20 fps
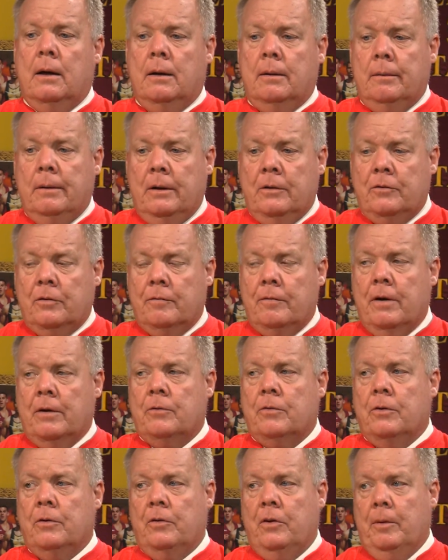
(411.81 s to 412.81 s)
it's a
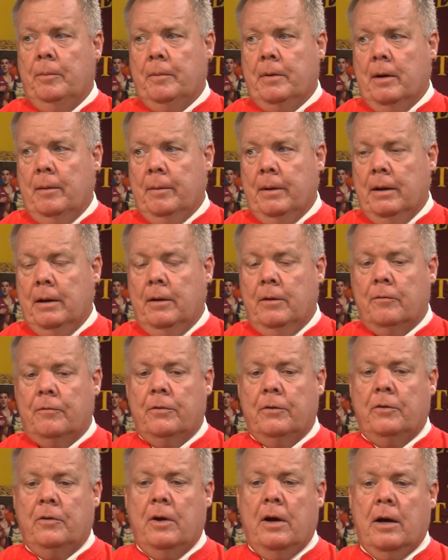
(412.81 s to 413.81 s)
veteran team coming in here for
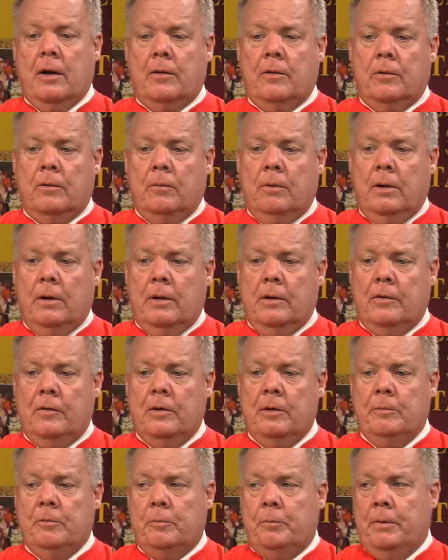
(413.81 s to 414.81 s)
Tech. They're one of the
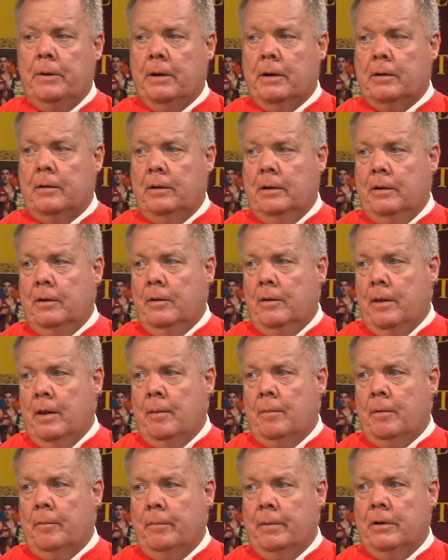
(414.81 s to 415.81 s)
teams picked, either them
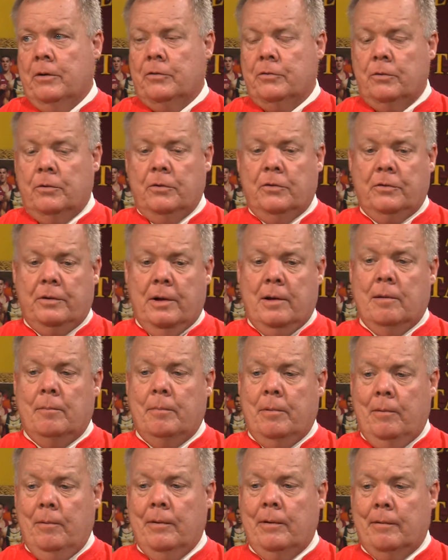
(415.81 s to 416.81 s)
or Minnesota State or
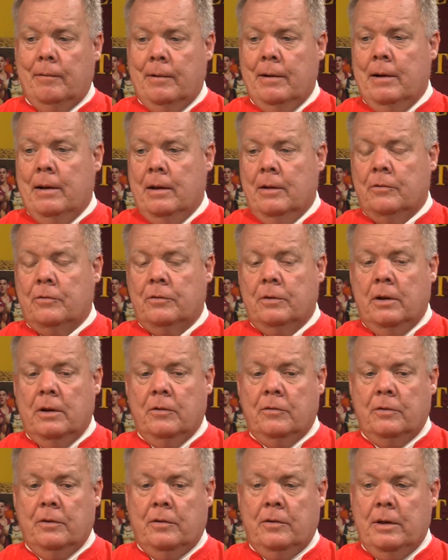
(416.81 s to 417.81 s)
Bowling Green, as
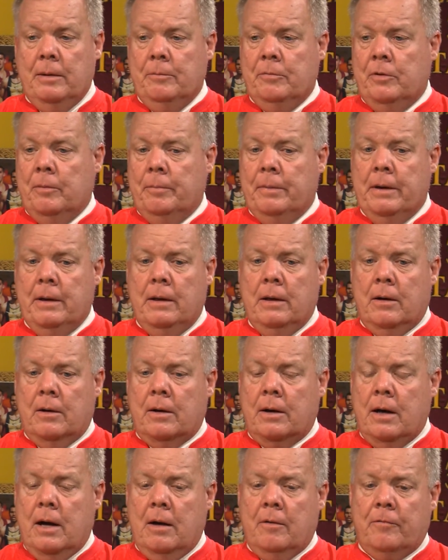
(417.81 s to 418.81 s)
the teams to beat in our
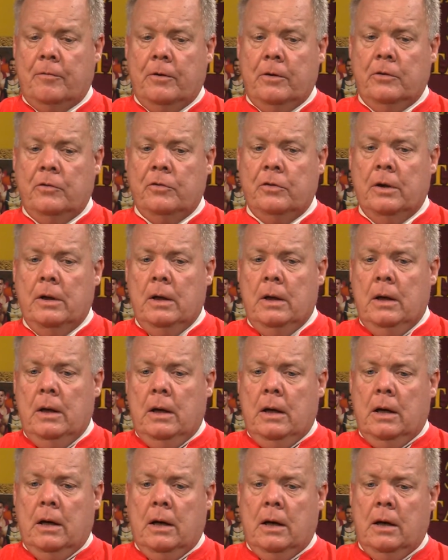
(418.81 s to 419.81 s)
conference.
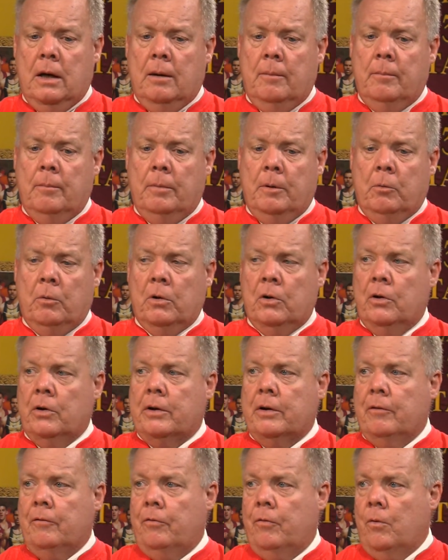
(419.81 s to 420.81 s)
But we're
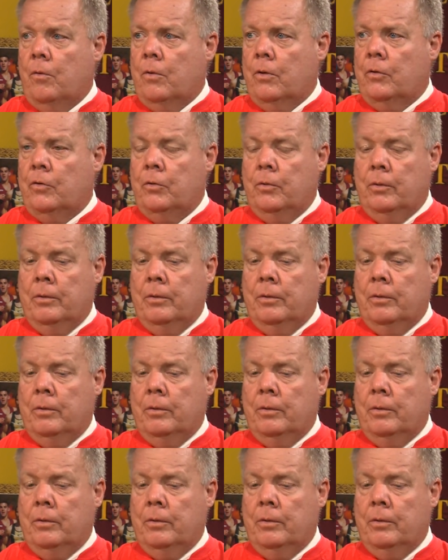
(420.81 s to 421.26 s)
looking forward to